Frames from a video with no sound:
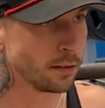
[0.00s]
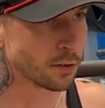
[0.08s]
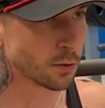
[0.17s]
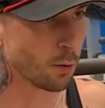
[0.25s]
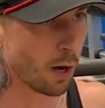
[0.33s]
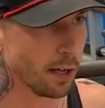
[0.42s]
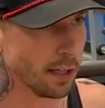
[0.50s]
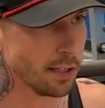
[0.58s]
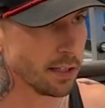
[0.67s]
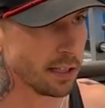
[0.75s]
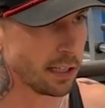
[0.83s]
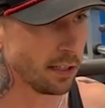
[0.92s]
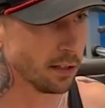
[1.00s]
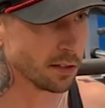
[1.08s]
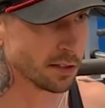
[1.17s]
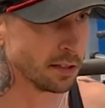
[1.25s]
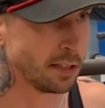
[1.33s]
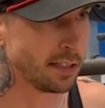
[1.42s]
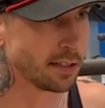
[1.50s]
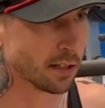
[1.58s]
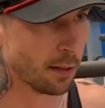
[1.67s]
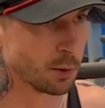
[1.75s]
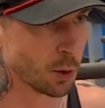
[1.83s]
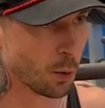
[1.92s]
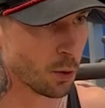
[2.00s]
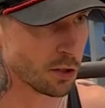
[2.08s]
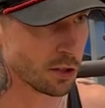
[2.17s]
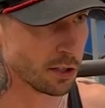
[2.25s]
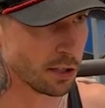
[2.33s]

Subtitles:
squat into the heels, the knees come towards the